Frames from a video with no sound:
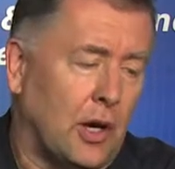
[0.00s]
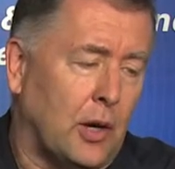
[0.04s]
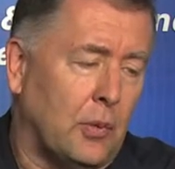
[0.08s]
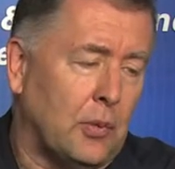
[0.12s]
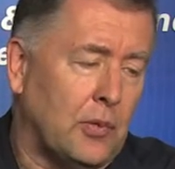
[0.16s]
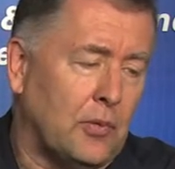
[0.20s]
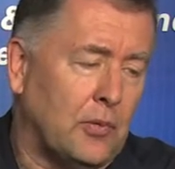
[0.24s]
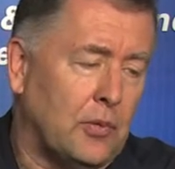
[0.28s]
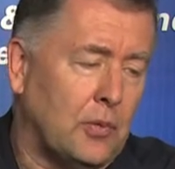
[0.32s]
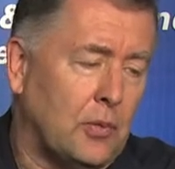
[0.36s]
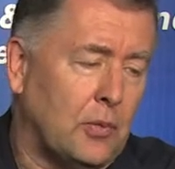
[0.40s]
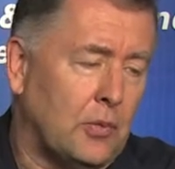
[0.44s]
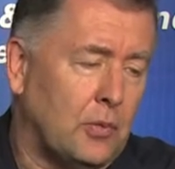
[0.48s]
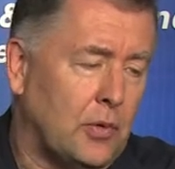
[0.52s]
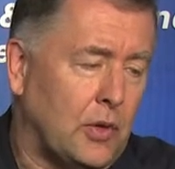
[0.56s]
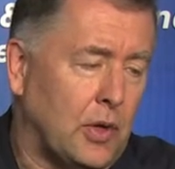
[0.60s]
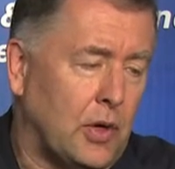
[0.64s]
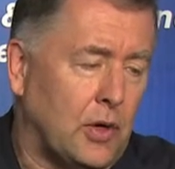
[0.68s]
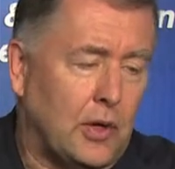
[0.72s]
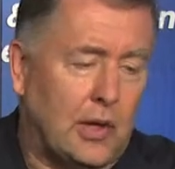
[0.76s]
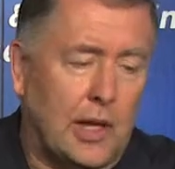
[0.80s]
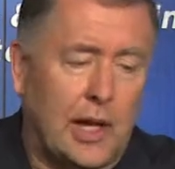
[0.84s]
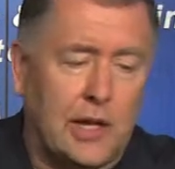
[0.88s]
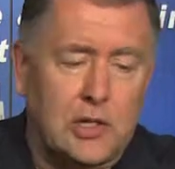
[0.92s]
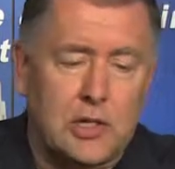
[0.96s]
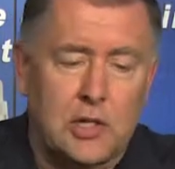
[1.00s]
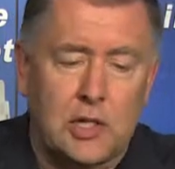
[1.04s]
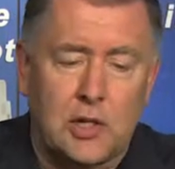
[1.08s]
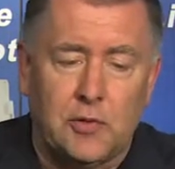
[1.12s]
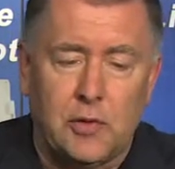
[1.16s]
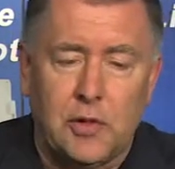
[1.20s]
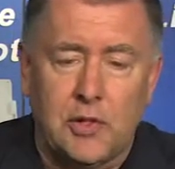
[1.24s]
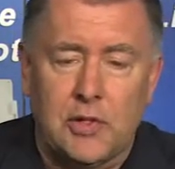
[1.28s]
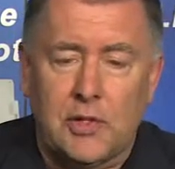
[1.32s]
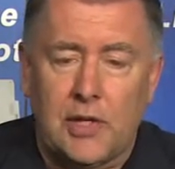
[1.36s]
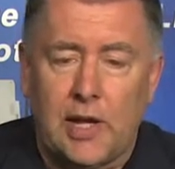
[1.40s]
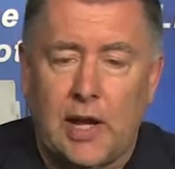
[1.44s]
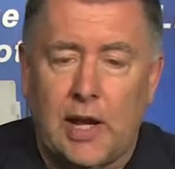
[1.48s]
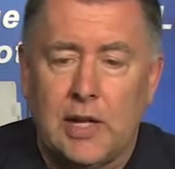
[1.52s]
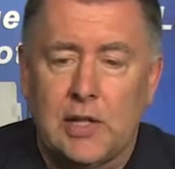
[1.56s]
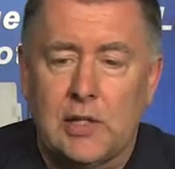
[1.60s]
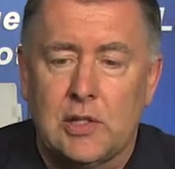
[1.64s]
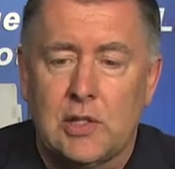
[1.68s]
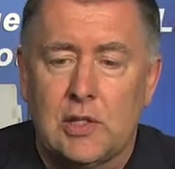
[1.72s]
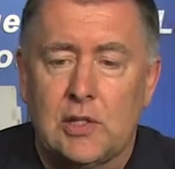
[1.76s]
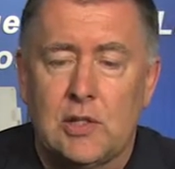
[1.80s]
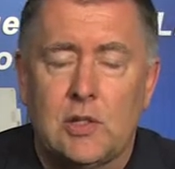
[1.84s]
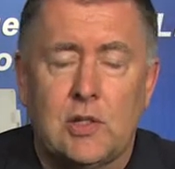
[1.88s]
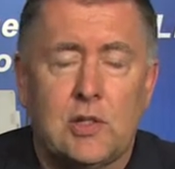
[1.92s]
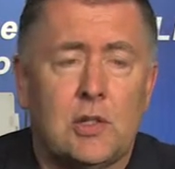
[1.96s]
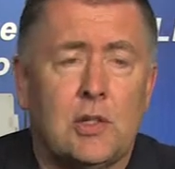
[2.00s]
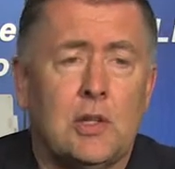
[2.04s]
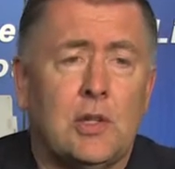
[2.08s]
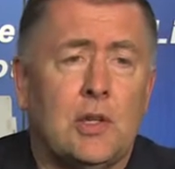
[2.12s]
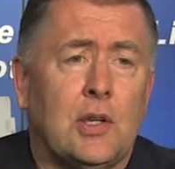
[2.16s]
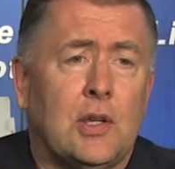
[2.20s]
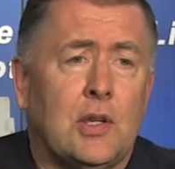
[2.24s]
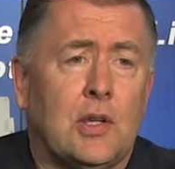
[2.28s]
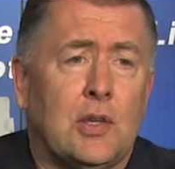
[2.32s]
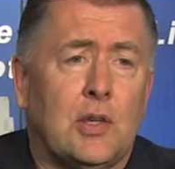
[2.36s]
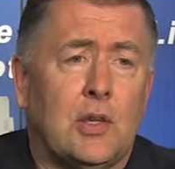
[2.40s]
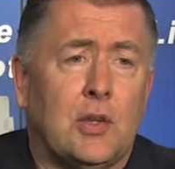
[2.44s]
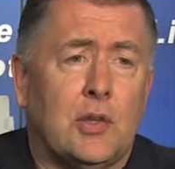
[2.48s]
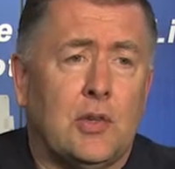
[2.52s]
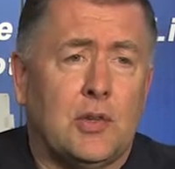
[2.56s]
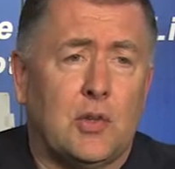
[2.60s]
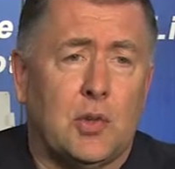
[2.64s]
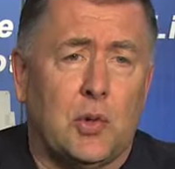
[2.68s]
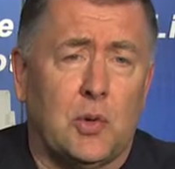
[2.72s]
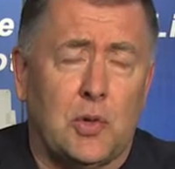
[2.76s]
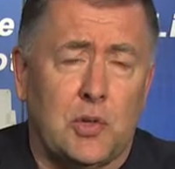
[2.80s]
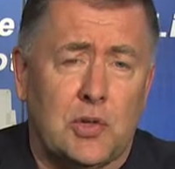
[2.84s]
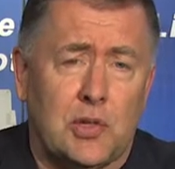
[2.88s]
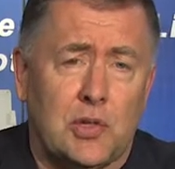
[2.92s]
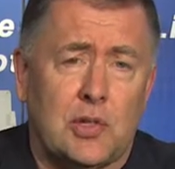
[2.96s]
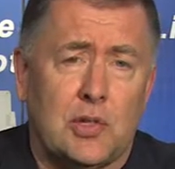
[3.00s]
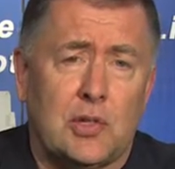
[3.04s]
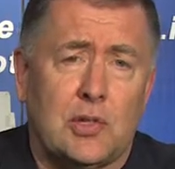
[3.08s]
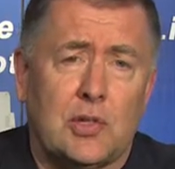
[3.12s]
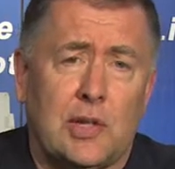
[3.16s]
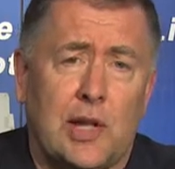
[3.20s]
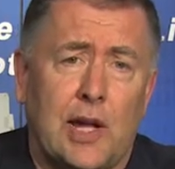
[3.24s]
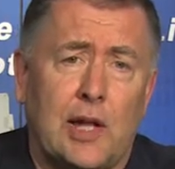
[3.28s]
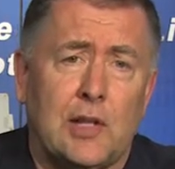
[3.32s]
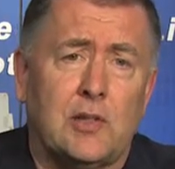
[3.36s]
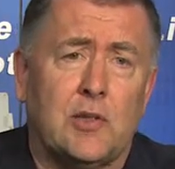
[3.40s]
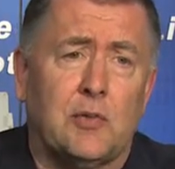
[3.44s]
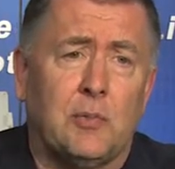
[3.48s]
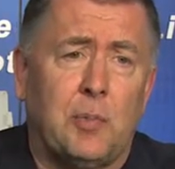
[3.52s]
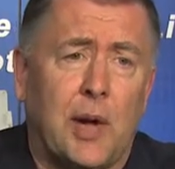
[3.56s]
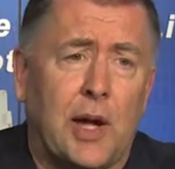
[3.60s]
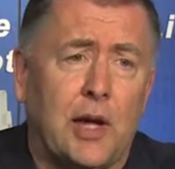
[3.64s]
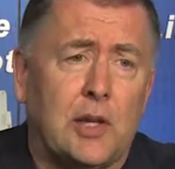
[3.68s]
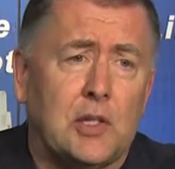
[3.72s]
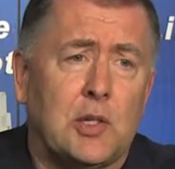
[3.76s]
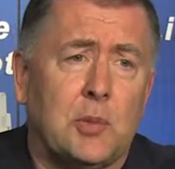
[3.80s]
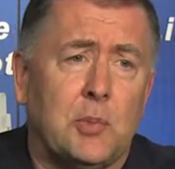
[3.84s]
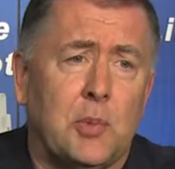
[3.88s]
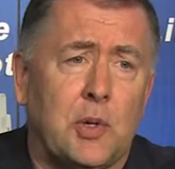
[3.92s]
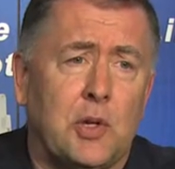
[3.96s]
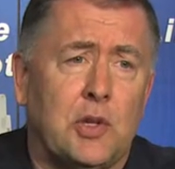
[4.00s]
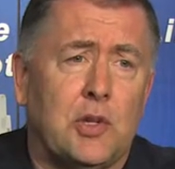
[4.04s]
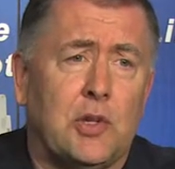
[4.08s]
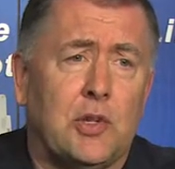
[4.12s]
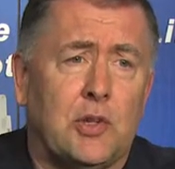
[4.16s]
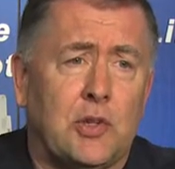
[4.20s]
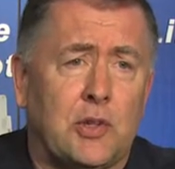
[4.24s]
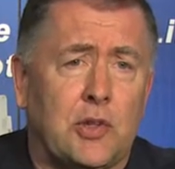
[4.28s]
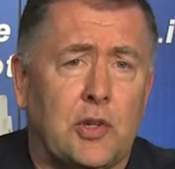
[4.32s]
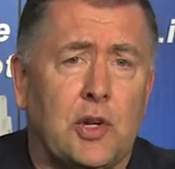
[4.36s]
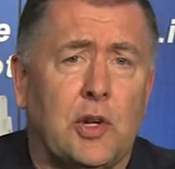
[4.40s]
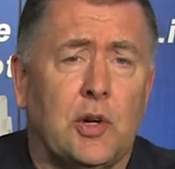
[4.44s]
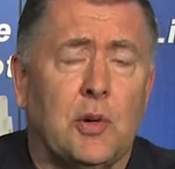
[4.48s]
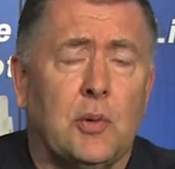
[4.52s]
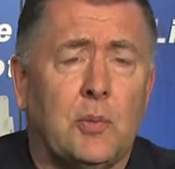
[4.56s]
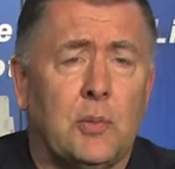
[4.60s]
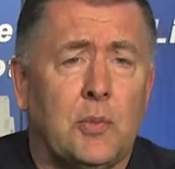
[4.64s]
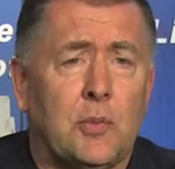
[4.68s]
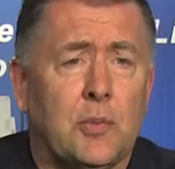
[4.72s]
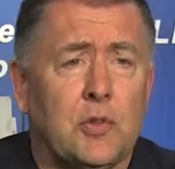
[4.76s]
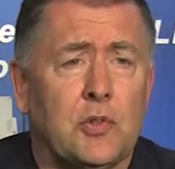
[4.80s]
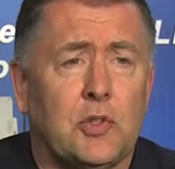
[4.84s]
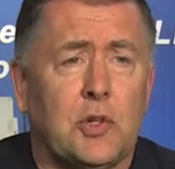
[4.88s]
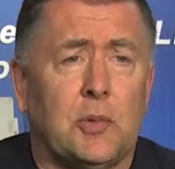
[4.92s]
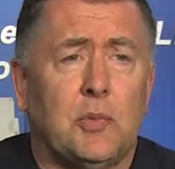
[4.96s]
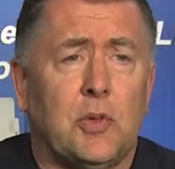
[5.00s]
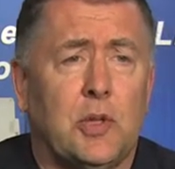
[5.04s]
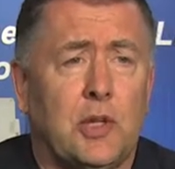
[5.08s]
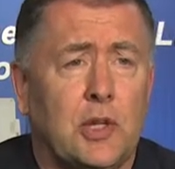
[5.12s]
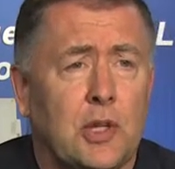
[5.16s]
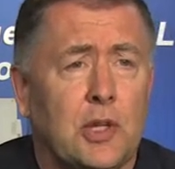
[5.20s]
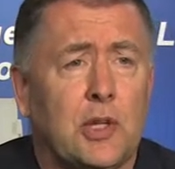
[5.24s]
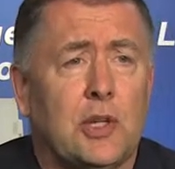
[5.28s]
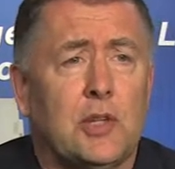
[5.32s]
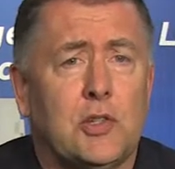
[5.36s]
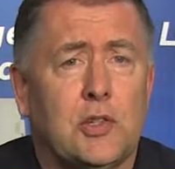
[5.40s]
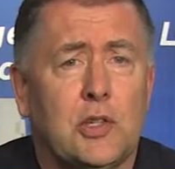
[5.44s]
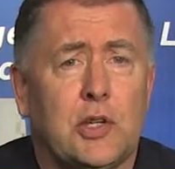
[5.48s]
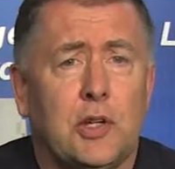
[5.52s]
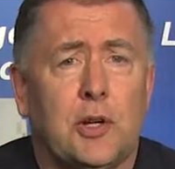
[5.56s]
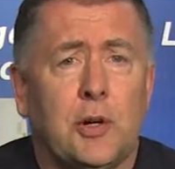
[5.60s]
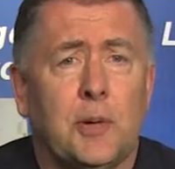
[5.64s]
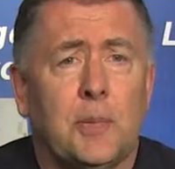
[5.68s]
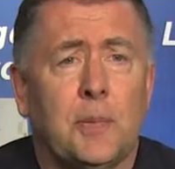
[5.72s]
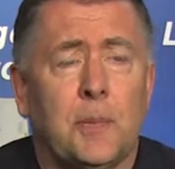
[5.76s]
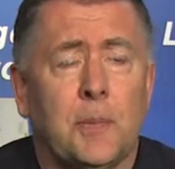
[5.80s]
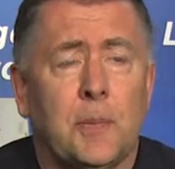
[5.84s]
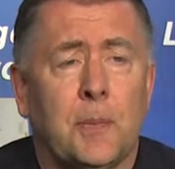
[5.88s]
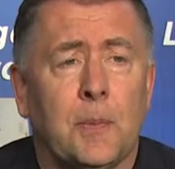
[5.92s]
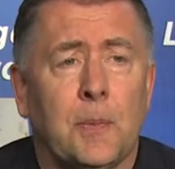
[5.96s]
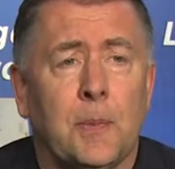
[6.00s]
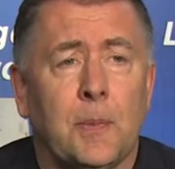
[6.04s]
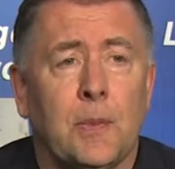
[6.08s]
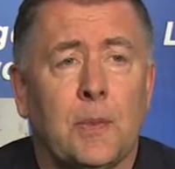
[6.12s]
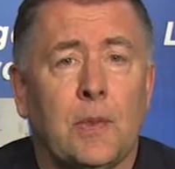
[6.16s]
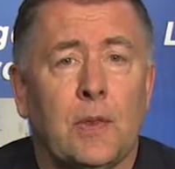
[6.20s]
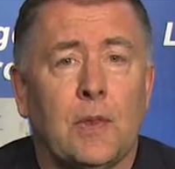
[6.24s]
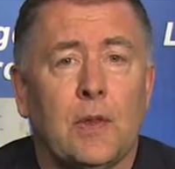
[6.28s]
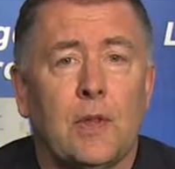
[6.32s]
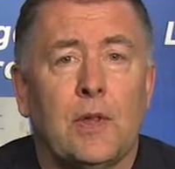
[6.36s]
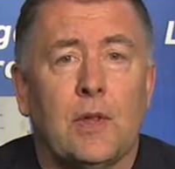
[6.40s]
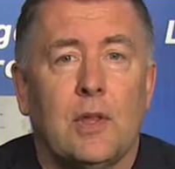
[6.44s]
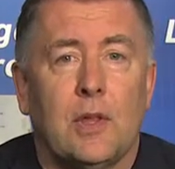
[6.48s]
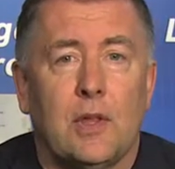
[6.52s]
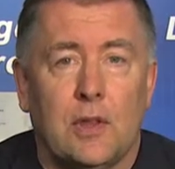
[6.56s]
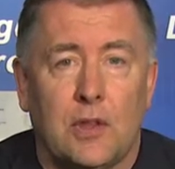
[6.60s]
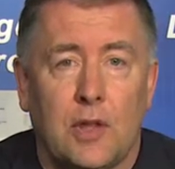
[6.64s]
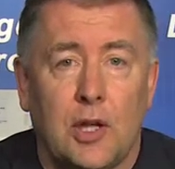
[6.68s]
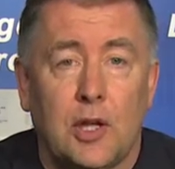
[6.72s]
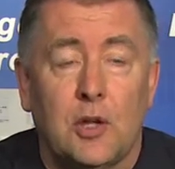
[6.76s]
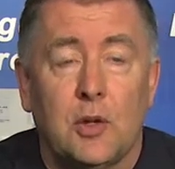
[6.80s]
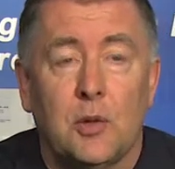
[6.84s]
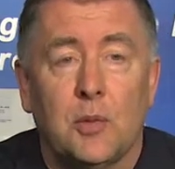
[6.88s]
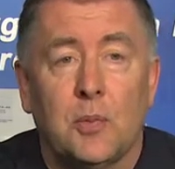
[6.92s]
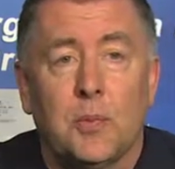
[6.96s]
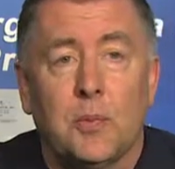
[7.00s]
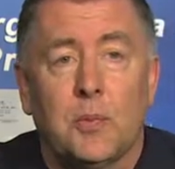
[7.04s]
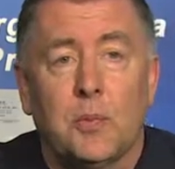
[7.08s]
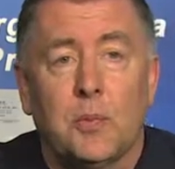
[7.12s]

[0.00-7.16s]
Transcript: We've done lots of different sizes. So there's lots of possibilities there. Something to consider. Thank you.